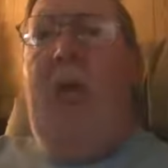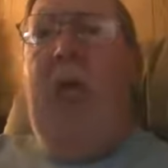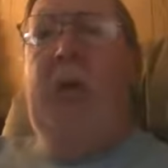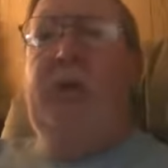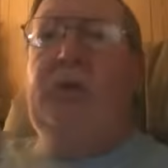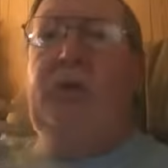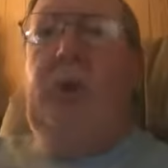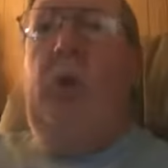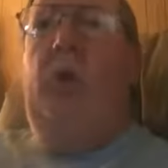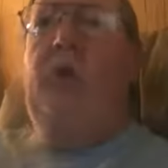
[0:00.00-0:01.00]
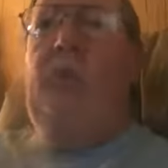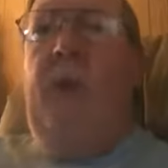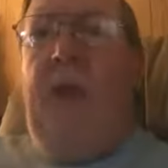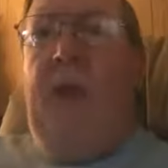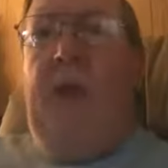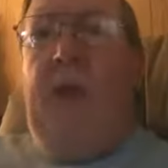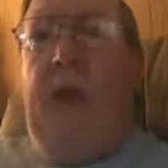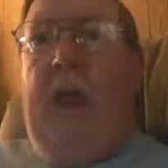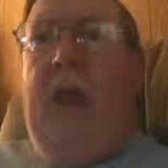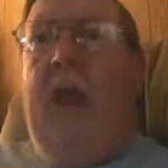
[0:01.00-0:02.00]
Excuse me.
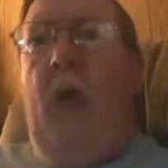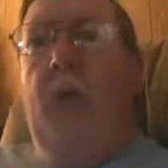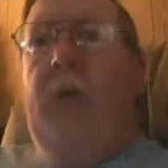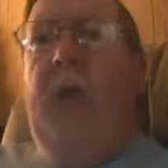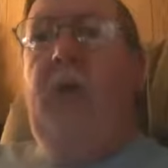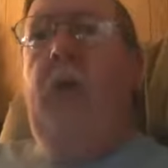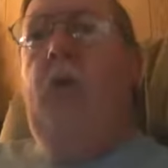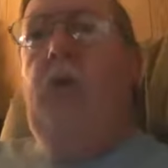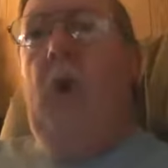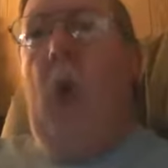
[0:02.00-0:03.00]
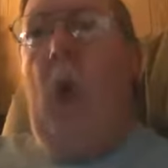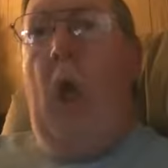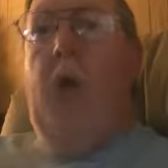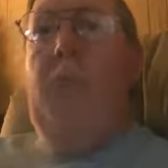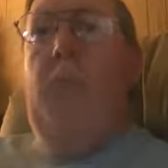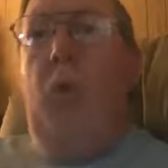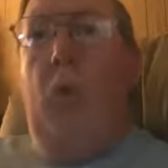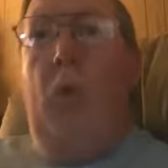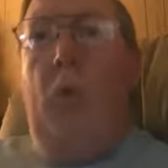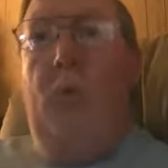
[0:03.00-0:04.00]
How can you not
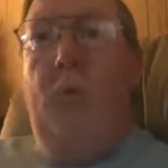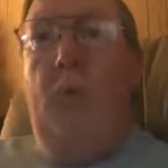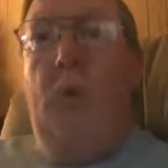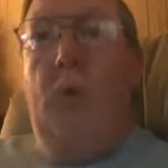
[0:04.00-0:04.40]
move